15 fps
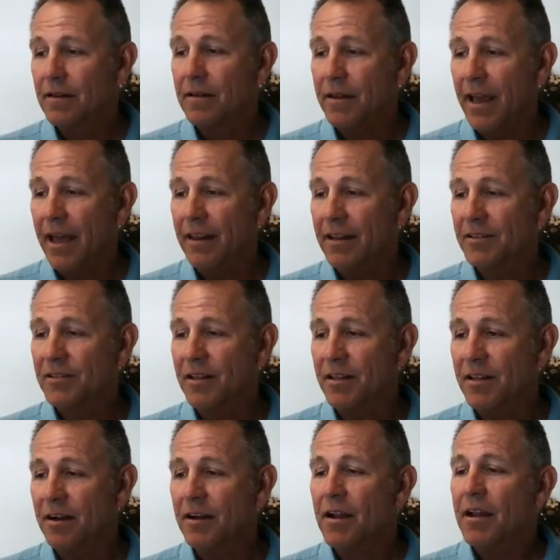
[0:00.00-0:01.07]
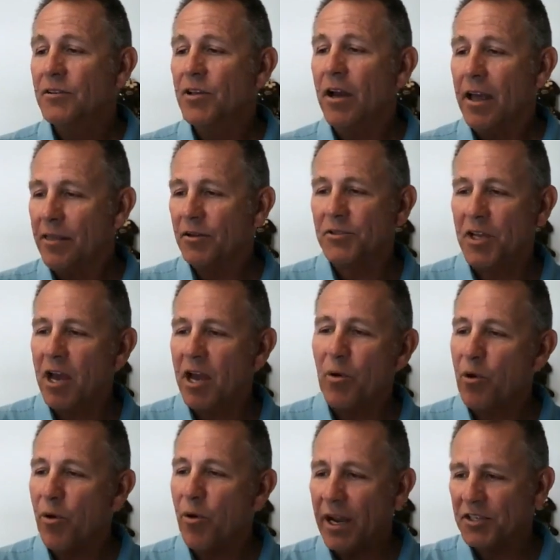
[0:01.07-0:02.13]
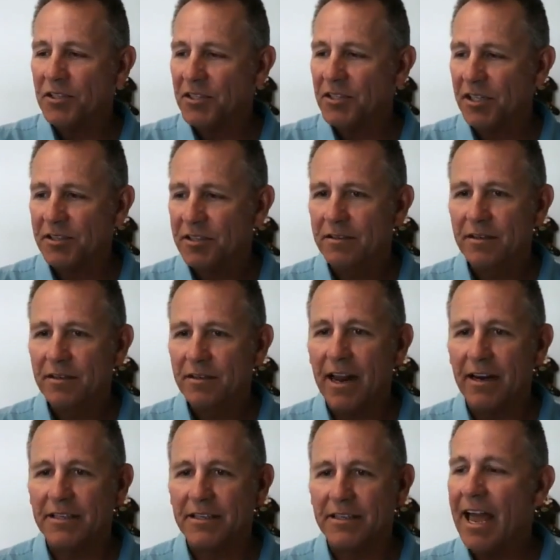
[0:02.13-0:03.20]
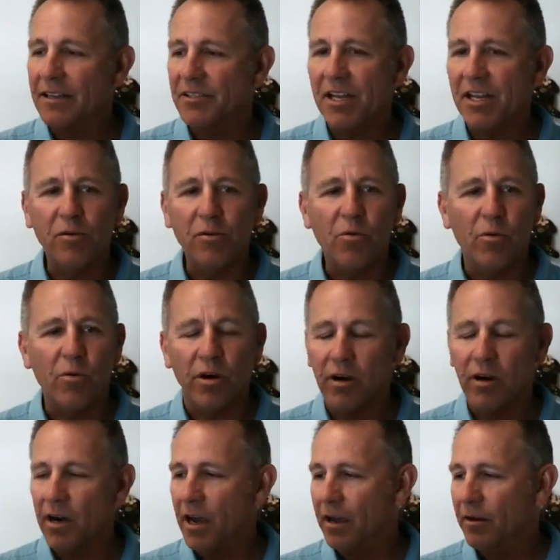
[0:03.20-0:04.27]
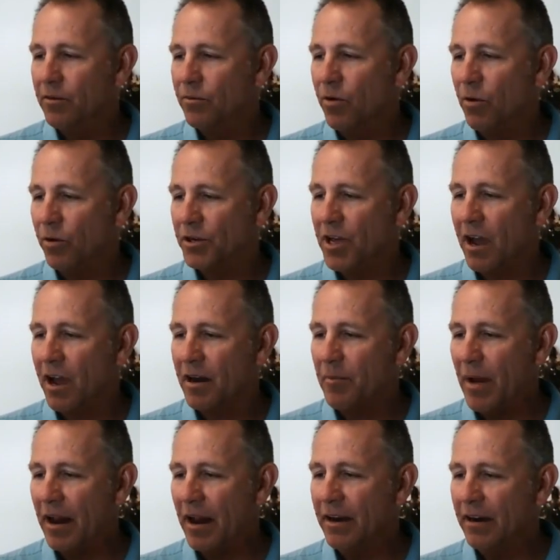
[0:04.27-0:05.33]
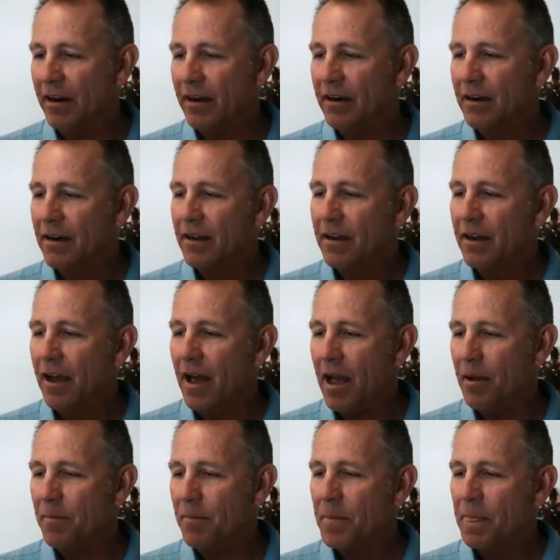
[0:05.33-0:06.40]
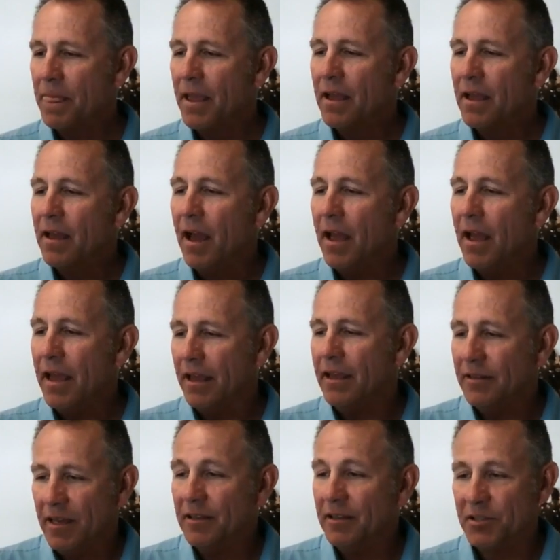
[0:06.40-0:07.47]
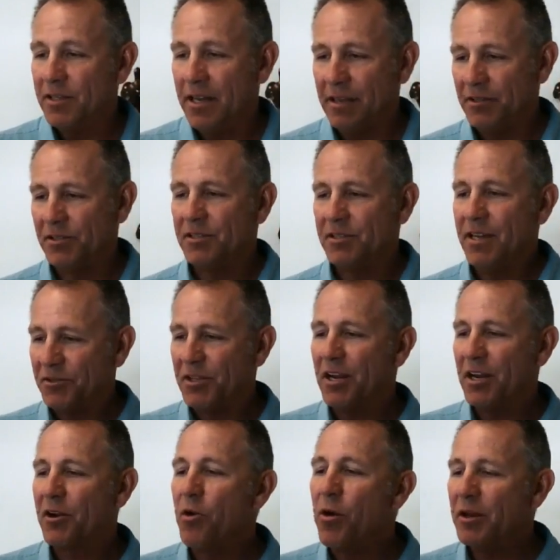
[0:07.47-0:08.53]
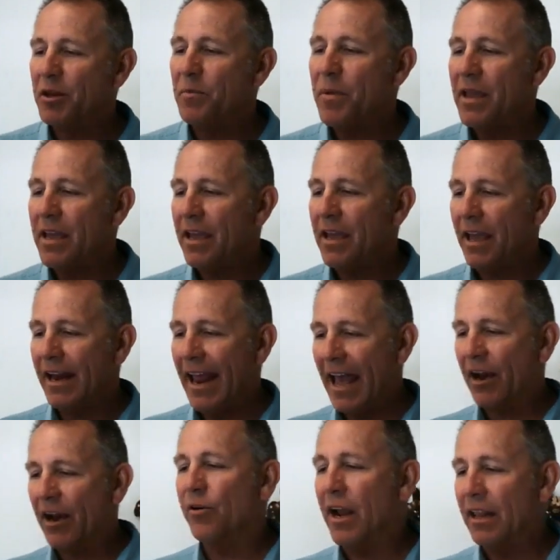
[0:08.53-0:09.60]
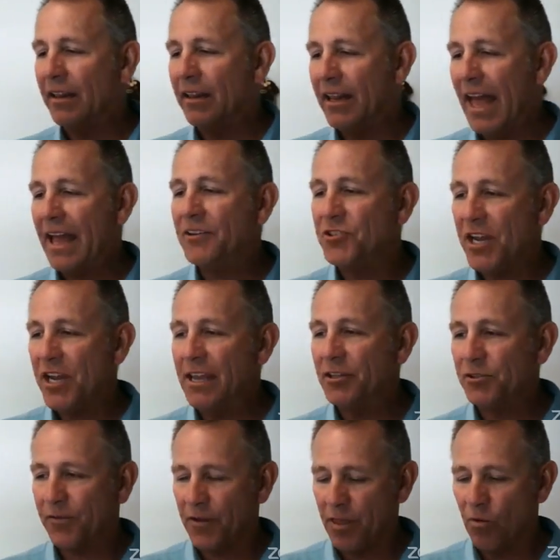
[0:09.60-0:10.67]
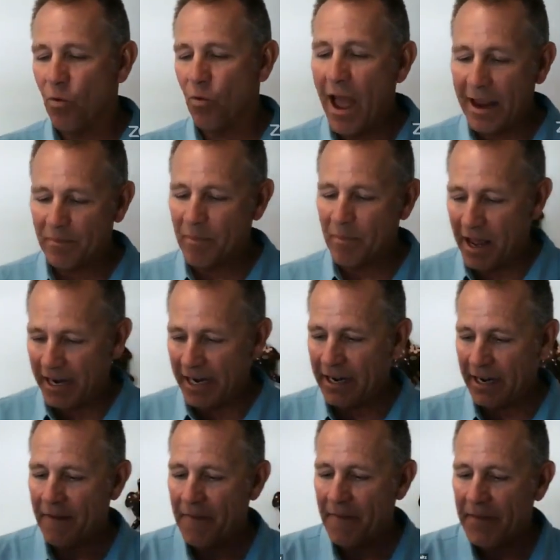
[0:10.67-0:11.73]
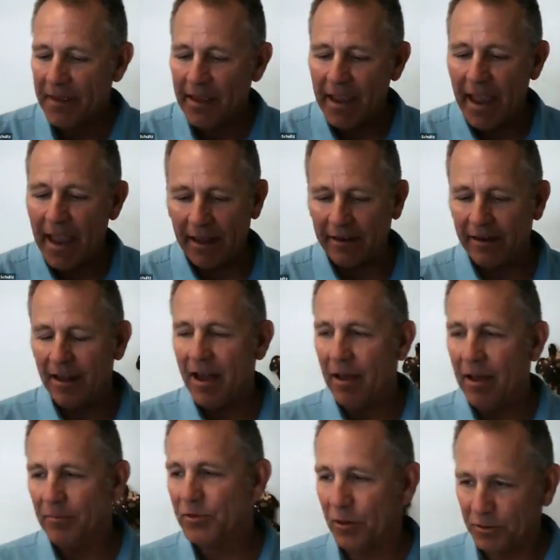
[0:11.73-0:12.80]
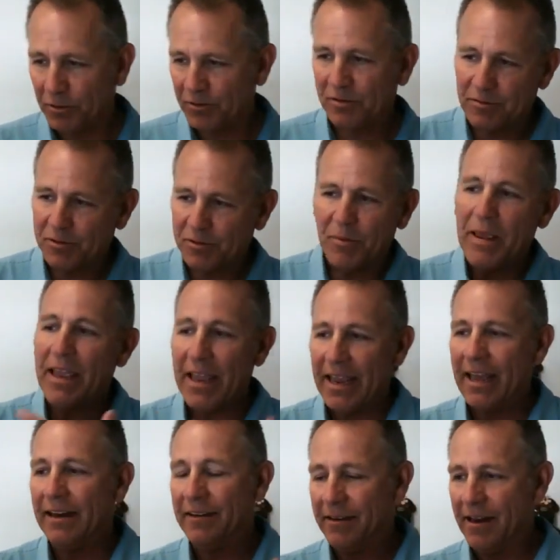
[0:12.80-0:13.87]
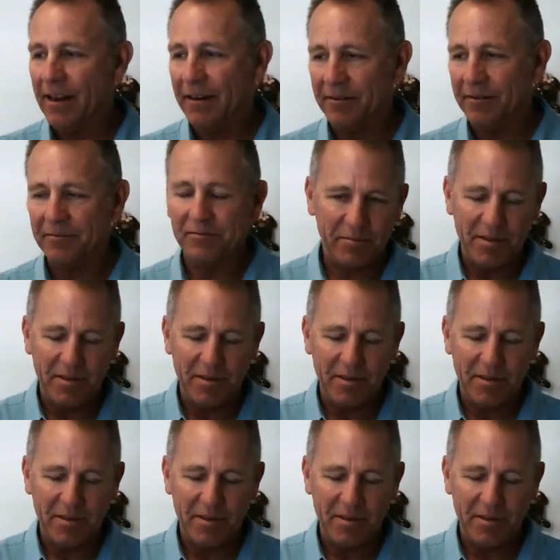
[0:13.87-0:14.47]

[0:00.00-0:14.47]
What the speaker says: Yeah, that's there. So there's a couple questions that kind of ties into what we're talking about here. Is there going to be an Ettore ledge ease for the wide body? And so speaking in